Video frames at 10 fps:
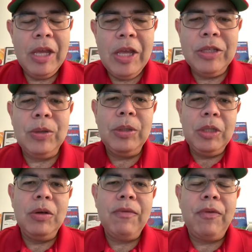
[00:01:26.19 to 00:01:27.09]
So
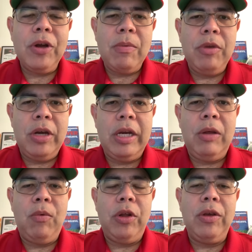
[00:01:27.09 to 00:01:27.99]
look for a community
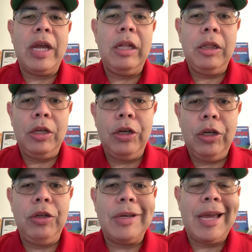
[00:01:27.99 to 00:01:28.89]
where you can learn,
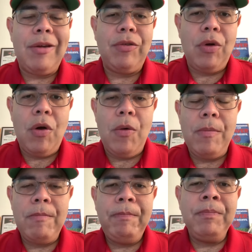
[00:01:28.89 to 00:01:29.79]
you can
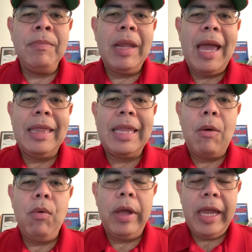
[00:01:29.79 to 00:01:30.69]
grow, and that
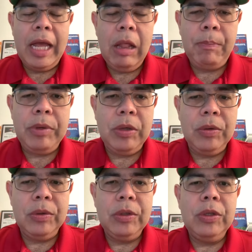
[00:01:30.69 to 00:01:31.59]
will help
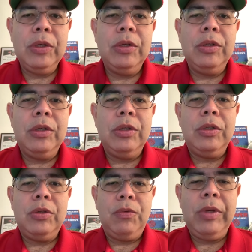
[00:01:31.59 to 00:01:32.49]
you
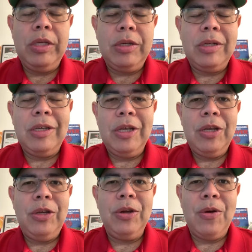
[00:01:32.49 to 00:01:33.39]
to reach
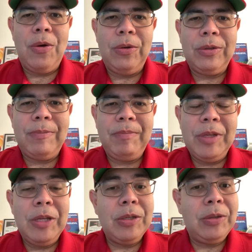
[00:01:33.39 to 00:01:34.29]
your goals.
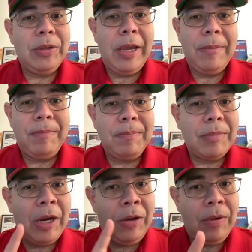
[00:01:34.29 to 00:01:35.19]
So today,
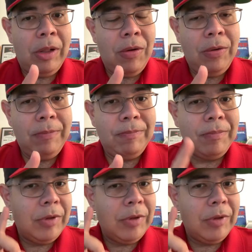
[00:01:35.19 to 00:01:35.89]
are you alone?